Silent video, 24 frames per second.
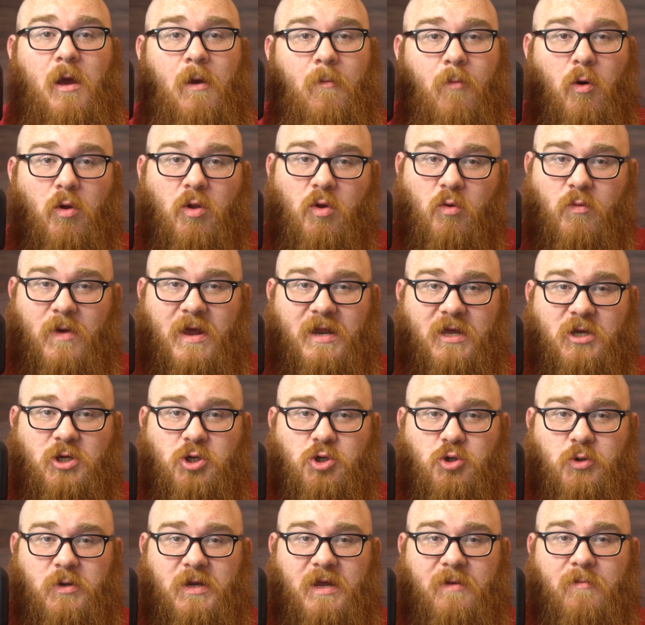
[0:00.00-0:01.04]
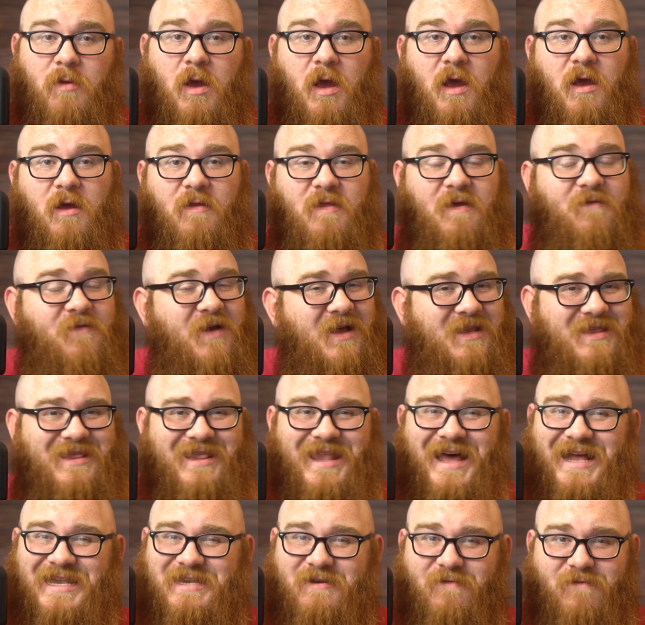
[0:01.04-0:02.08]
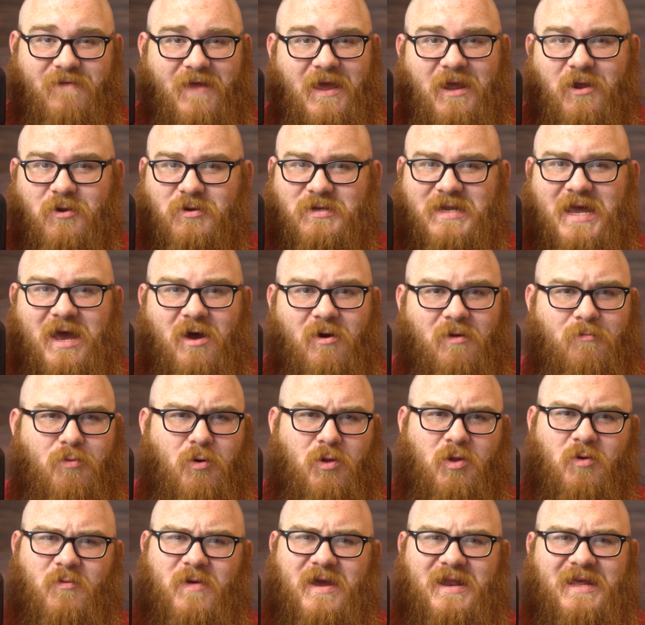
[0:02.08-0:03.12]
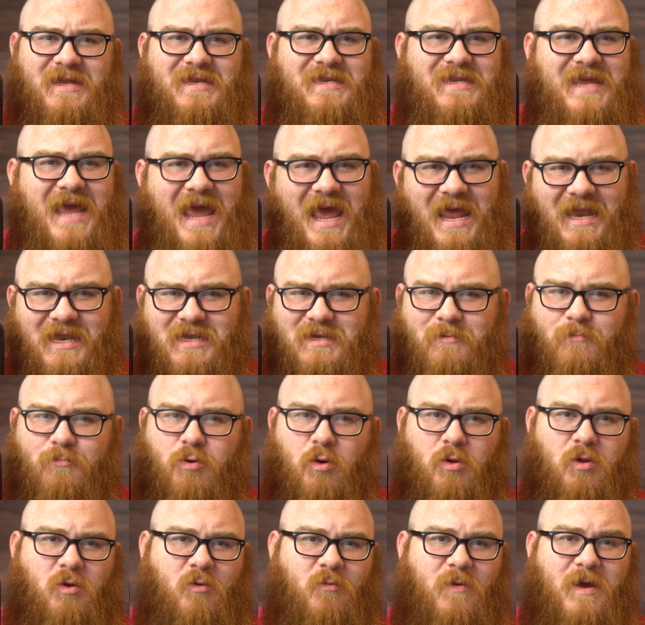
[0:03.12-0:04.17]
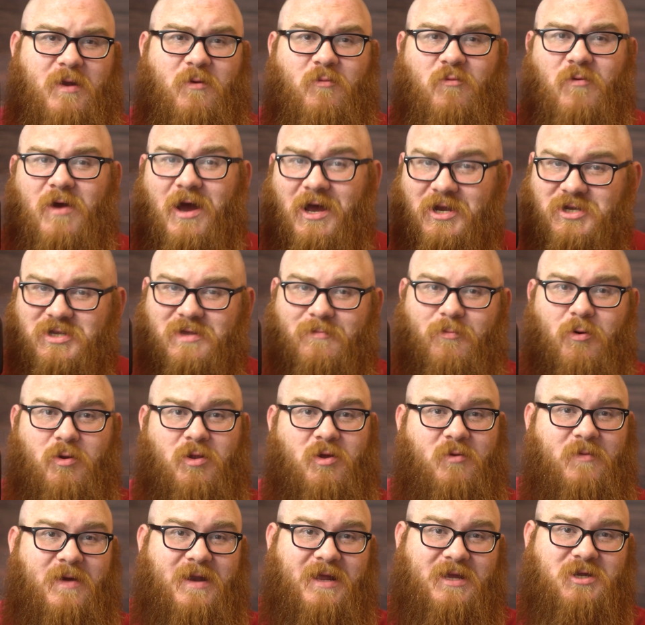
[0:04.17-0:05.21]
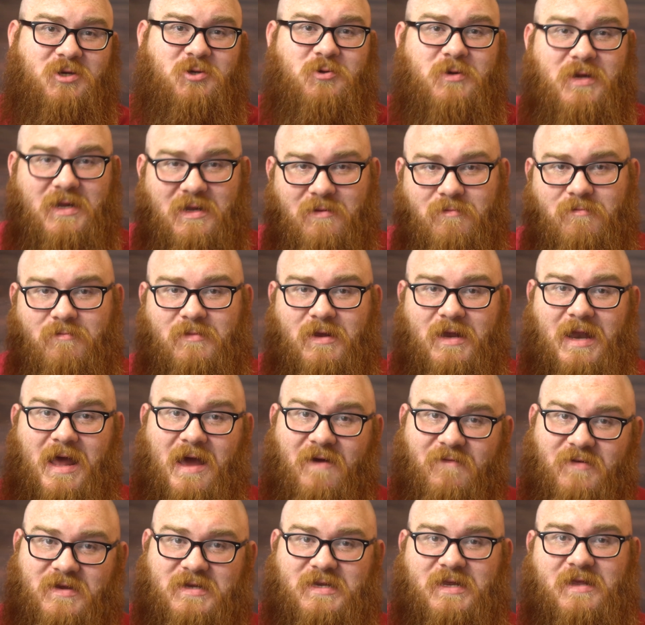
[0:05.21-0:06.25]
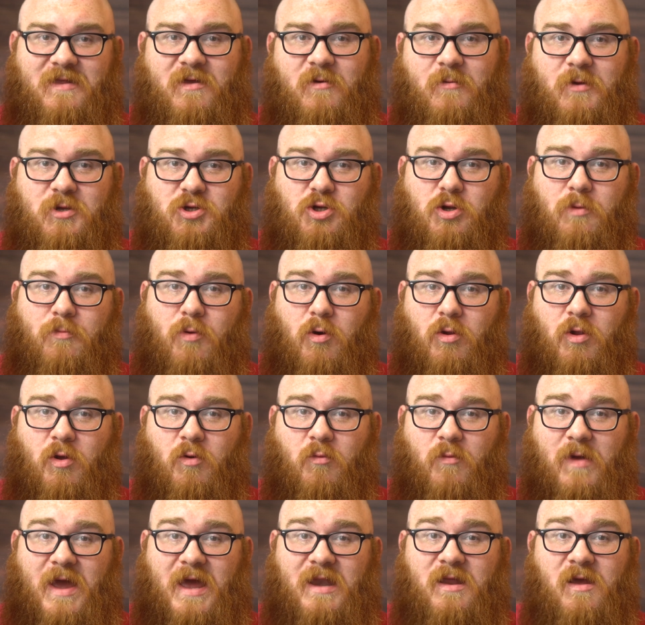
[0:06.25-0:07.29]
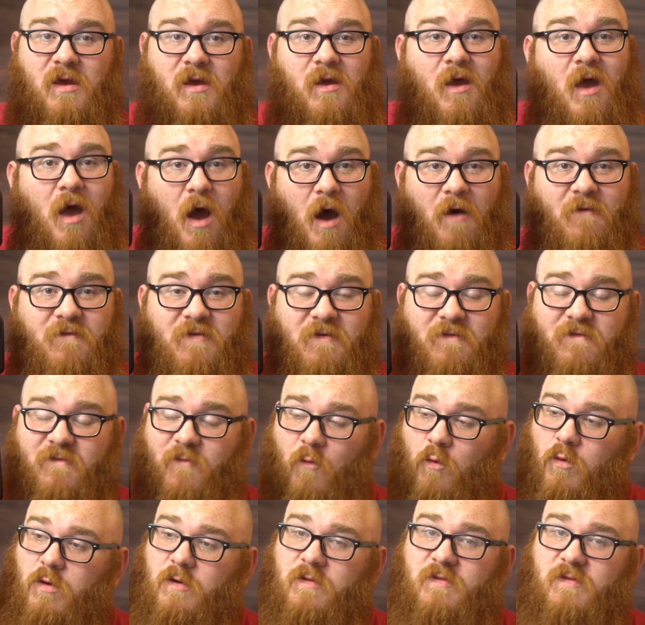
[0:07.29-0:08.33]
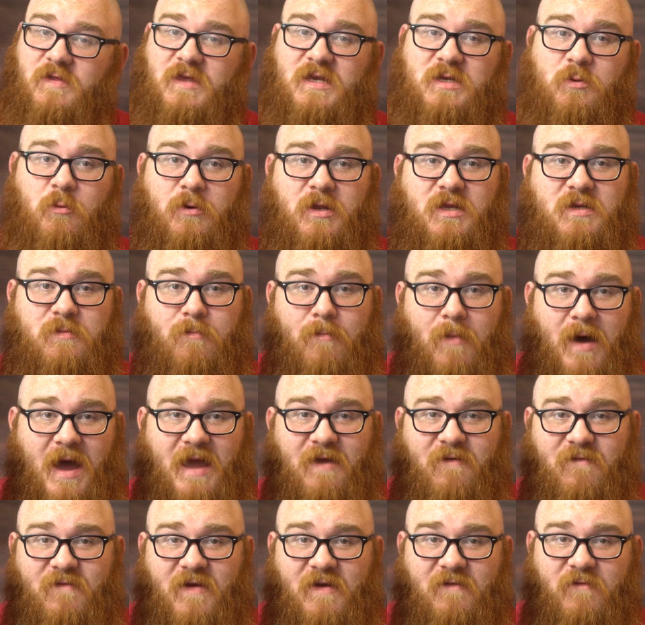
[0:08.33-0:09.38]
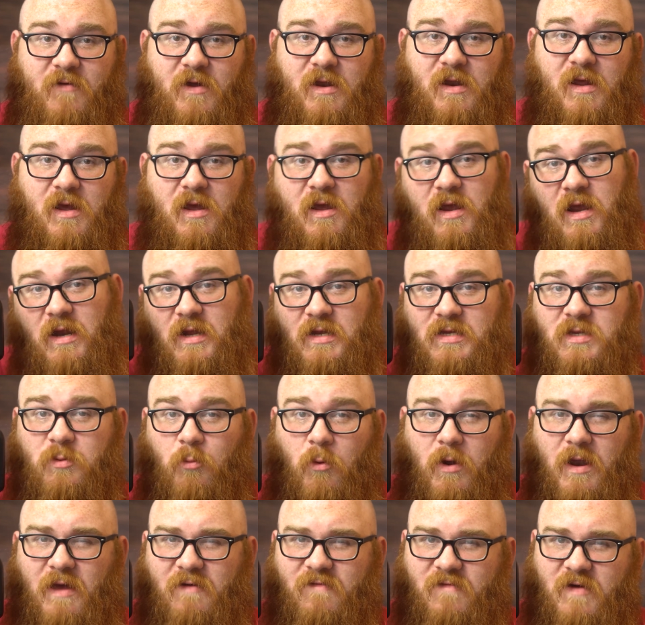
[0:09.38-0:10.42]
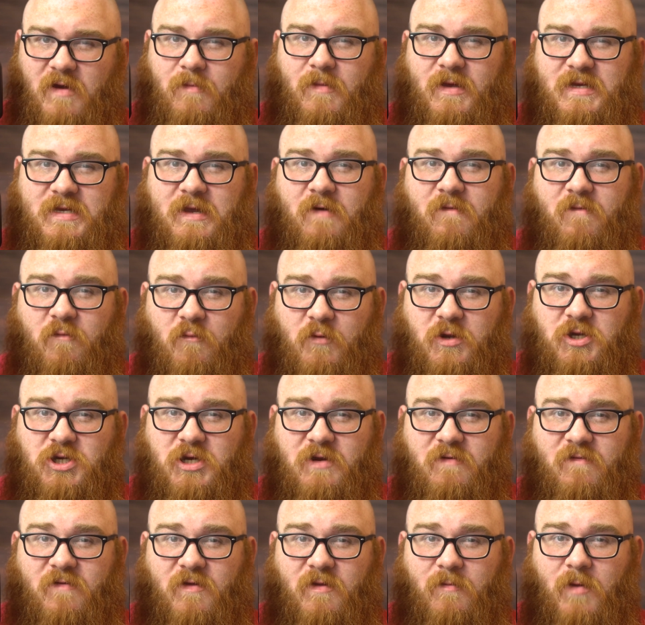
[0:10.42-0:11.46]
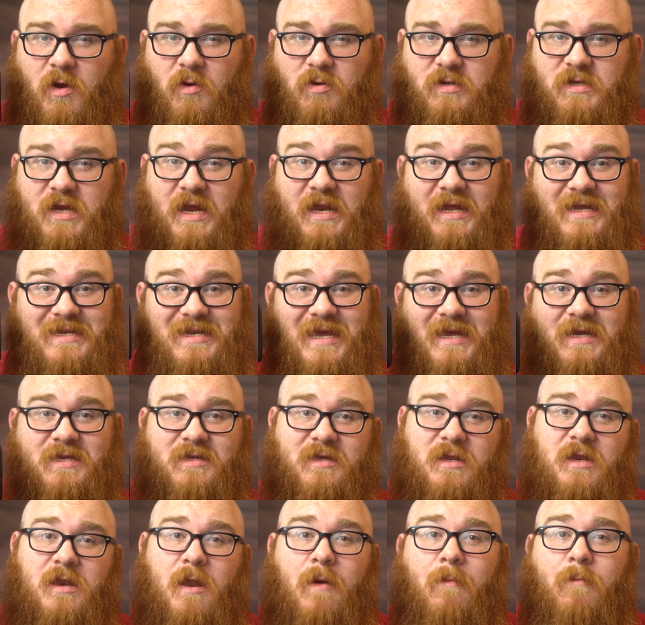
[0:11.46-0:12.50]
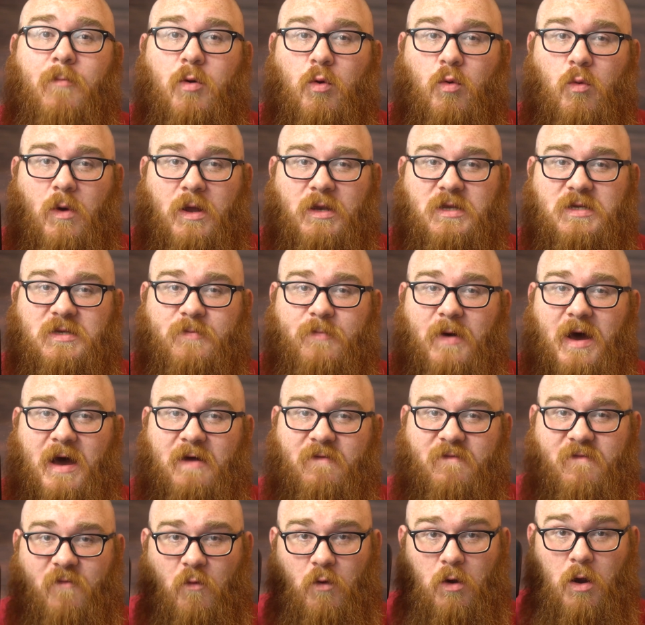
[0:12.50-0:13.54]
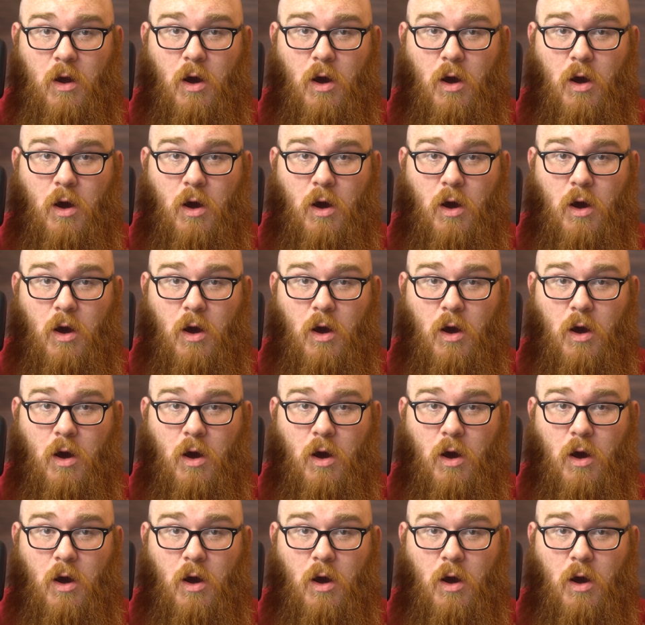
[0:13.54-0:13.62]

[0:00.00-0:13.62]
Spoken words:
Polo Red Extreme, they've got lots of flankers out: Polo Red Intense, Polo Red Rush, the Polo Red Extreme, and obviously the original Polo Red. Of the 4, this one is my favorite, and it's the one I find myself reaching for the most, and it takes the #1 spot for